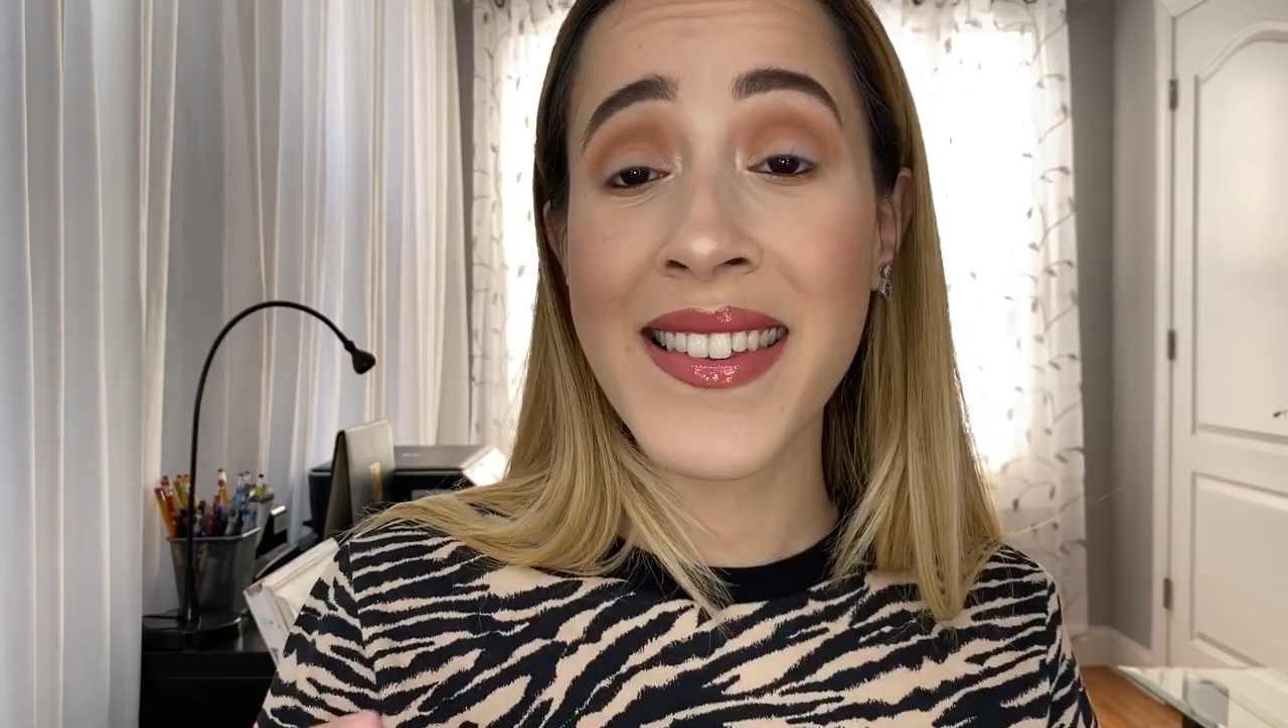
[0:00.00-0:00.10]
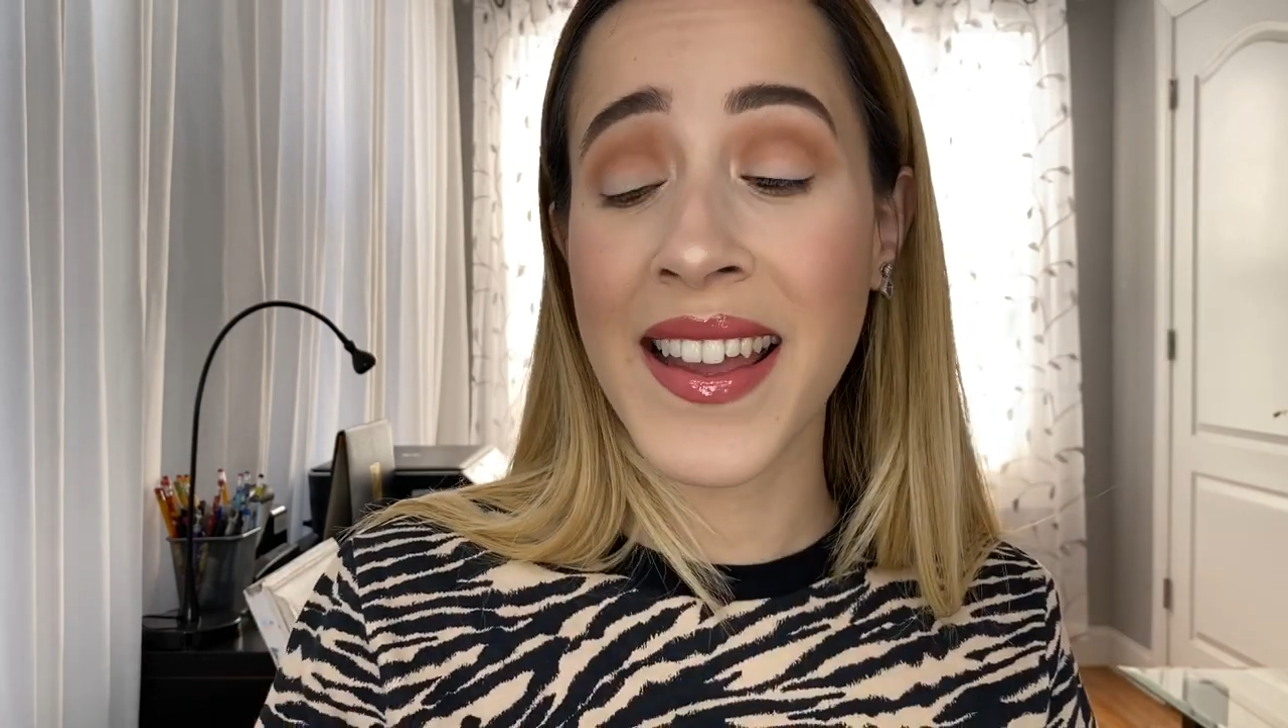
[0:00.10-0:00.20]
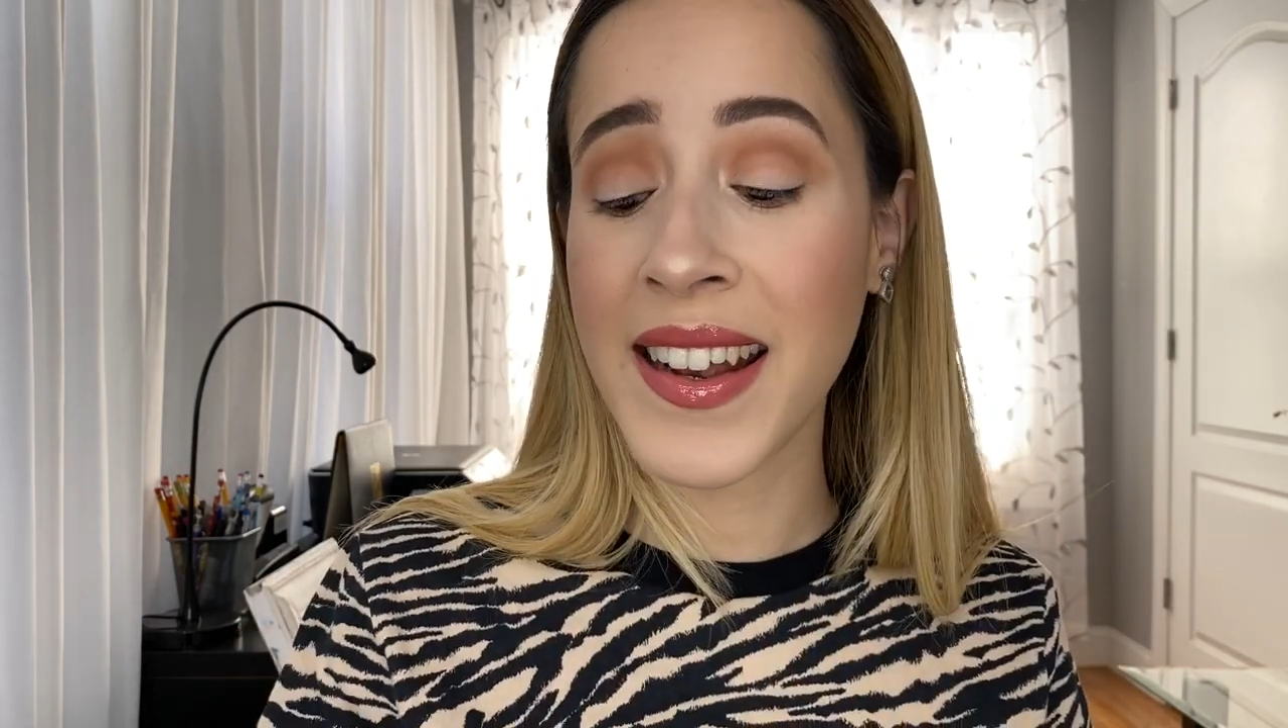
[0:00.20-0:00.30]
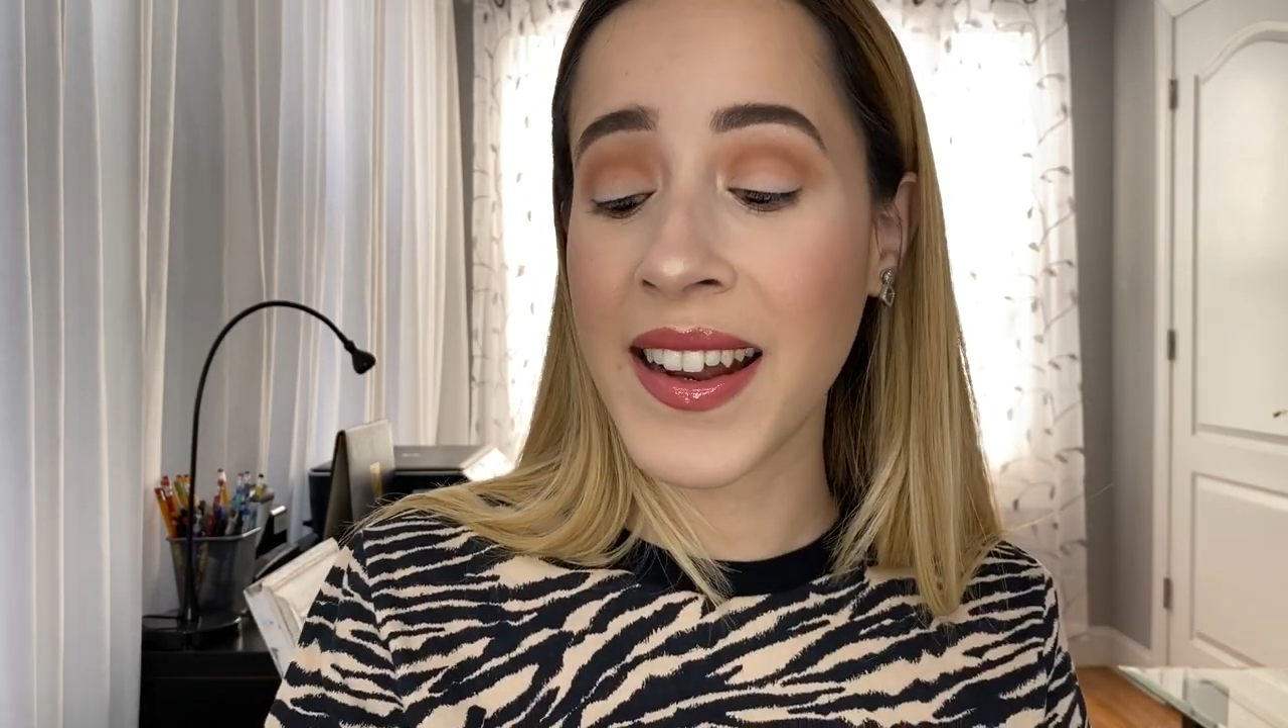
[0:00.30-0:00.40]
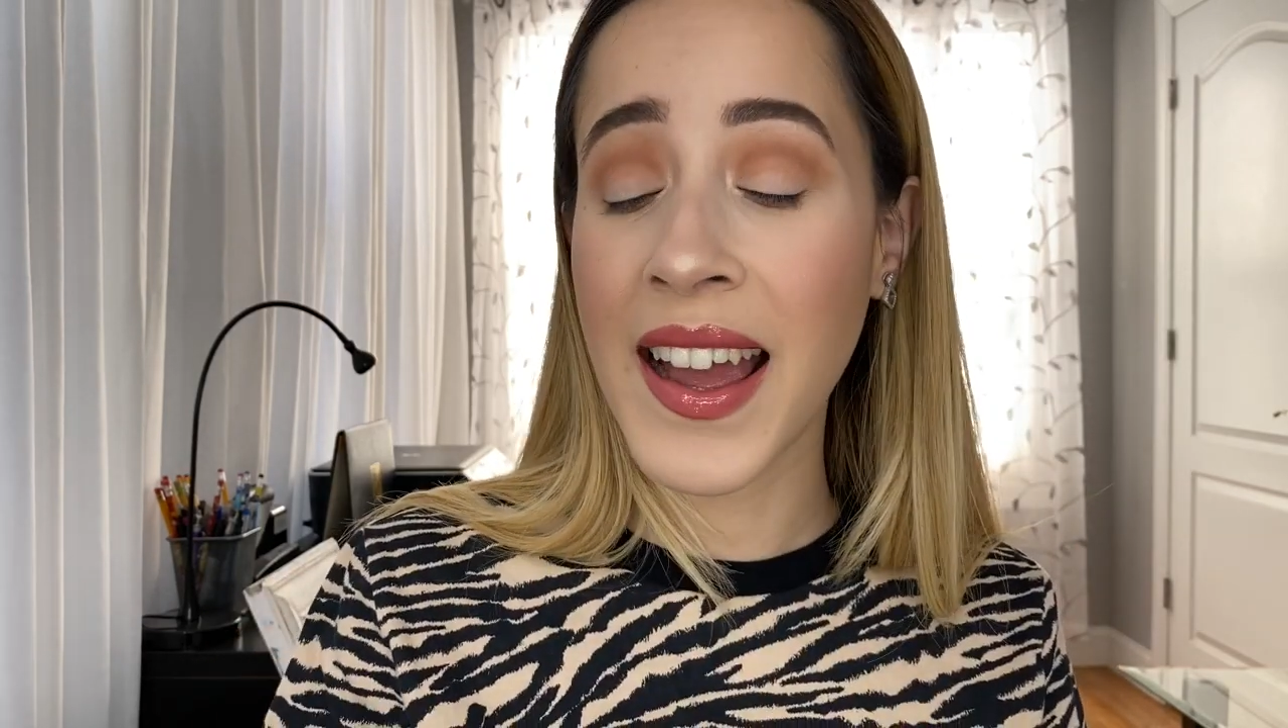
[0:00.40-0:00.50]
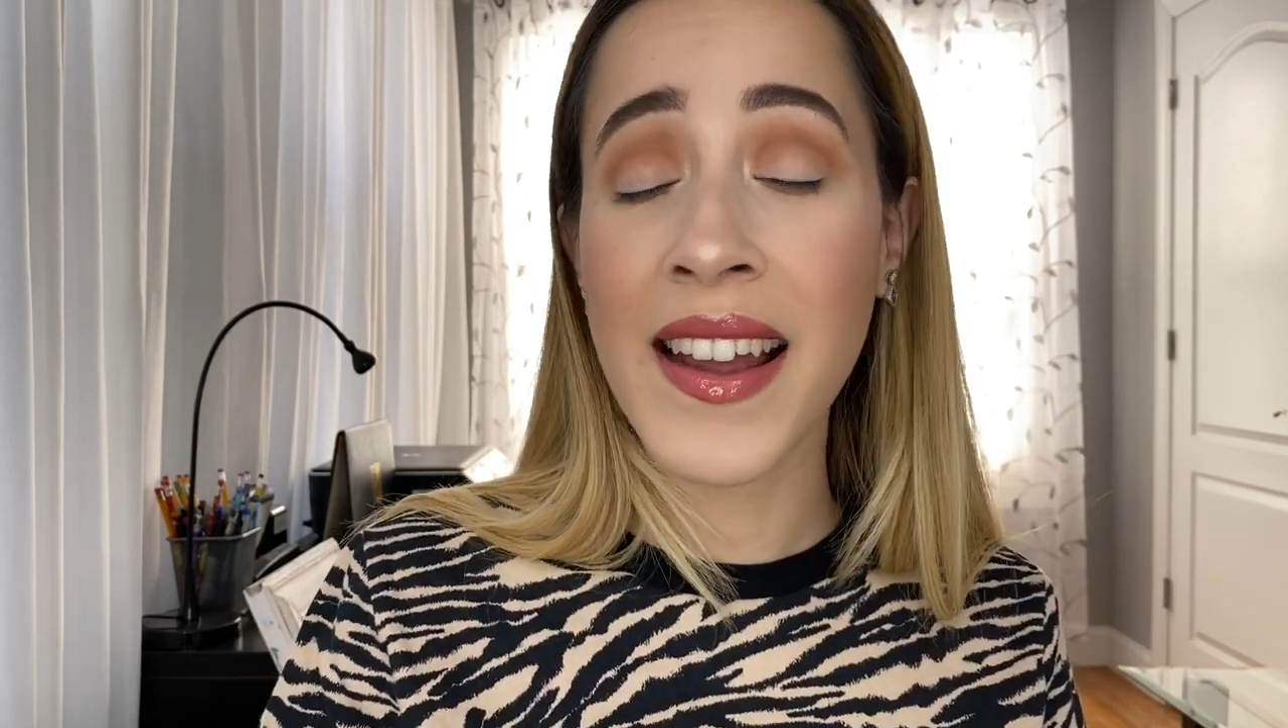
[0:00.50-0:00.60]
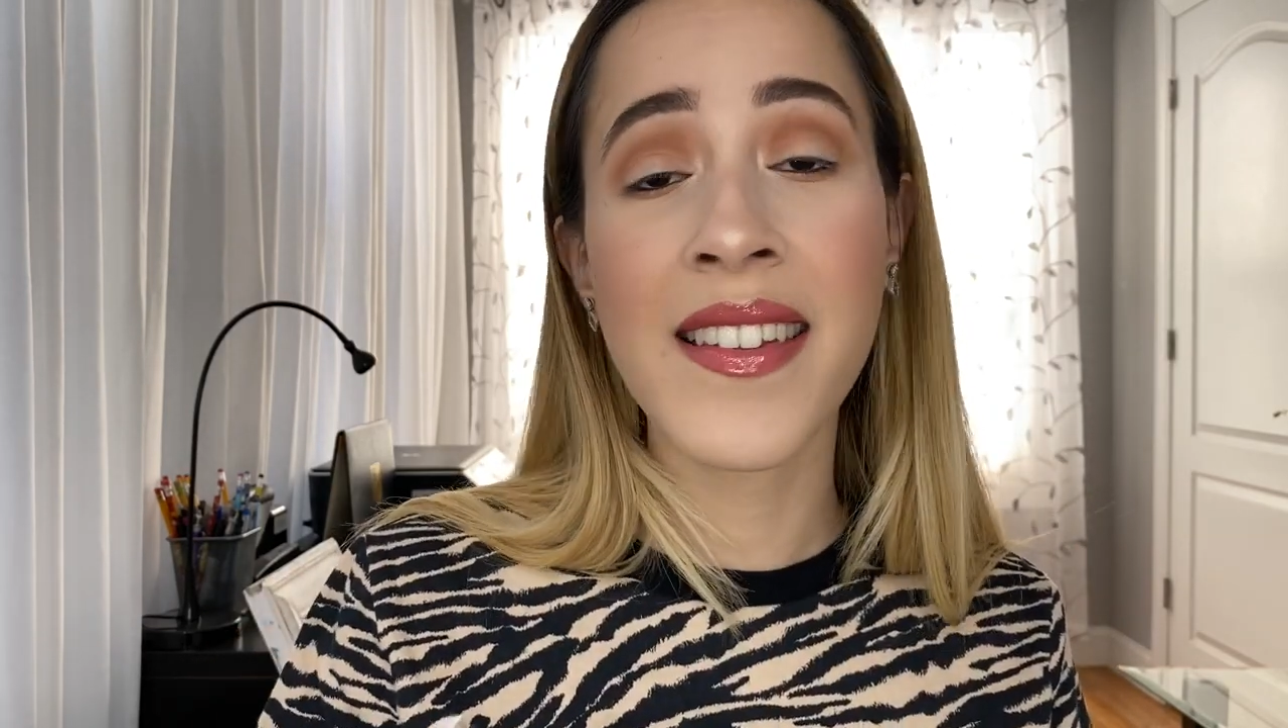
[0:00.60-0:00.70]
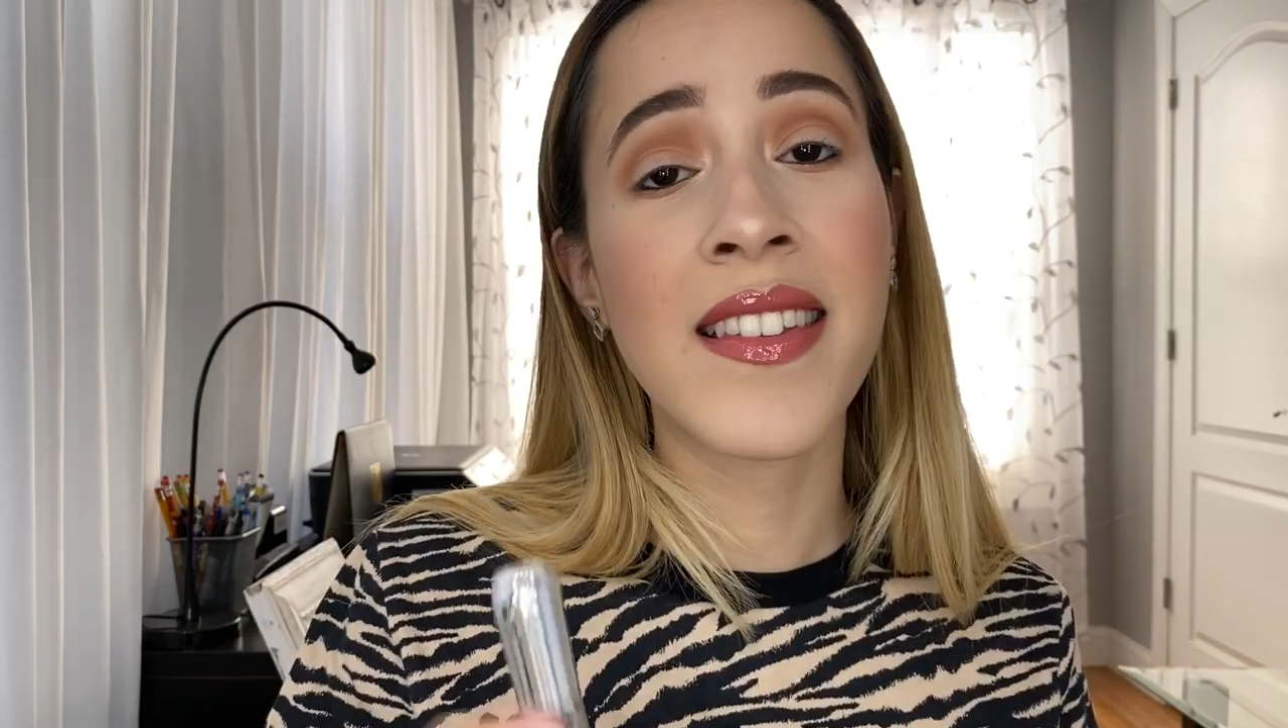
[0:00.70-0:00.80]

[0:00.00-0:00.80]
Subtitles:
And guys,